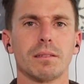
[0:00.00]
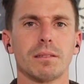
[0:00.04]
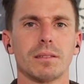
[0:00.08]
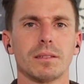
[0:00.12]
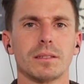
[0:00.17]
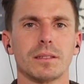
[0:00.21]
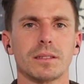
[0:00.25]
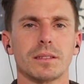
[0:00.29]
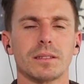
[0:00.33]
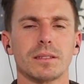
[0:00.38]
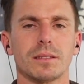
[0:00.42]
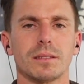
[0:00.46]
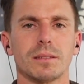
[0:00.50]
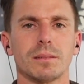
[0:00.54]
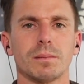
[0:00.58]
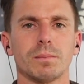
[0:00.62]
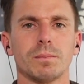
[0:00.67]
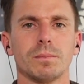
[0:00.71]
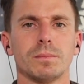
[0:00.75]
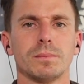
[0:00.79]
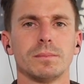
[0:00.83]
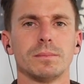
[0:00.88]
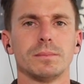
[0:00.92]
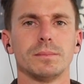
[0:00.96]

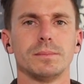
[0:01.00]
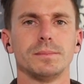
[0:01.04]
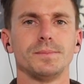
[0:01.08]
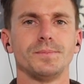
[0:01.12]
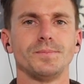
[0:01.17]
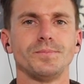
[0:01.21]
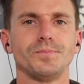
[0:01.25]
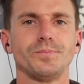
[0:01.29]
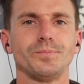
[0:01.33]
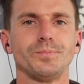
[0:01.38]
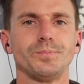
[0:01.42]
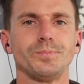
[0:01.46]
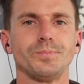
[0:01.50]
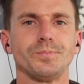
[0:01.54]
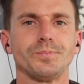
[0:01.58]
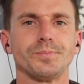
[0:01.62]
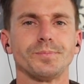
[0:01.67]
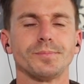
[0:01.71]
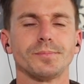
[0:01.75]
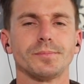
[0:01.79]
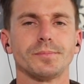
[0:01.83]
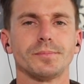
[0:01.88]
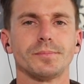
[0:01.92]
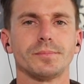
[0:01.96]
Nobody speaks.